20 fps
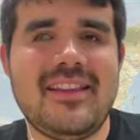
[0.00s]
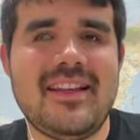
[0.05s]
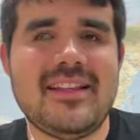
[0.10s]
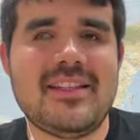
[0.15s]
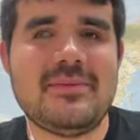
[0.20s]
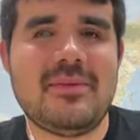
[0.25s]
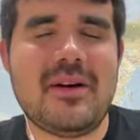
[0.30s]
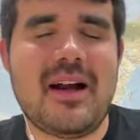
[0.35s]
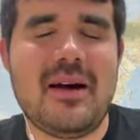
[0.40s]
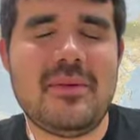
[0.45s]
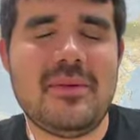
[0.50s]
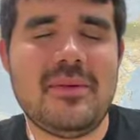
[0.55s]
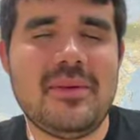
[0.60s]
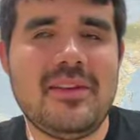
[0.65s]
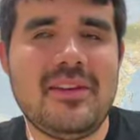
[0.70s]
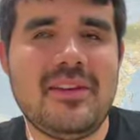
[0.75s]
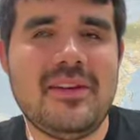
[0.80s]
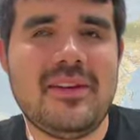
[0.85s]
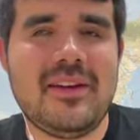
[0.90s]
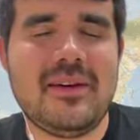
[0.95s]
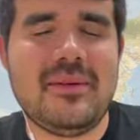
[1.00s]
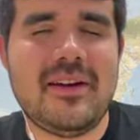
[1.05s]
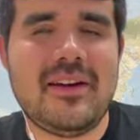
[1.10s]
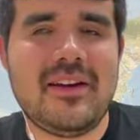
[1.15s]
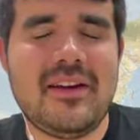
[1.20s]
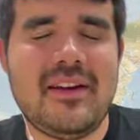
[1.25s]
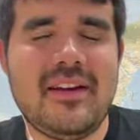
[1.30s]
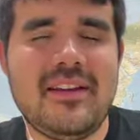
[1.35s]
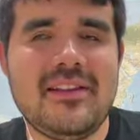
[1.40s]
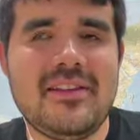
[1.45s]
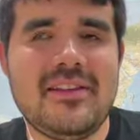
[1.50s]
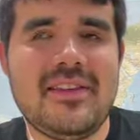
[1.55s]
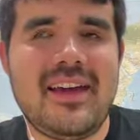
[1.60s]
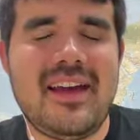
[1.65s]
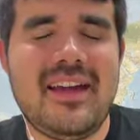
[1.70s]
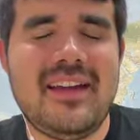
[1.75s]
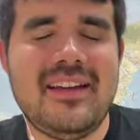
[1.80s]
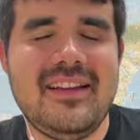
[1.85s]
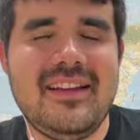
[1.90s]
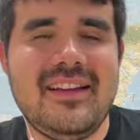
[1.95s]
That's probably the only way you're gonna do
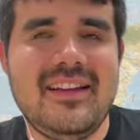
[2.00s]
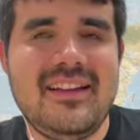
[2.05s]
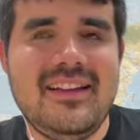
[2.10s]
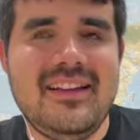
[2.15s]
that.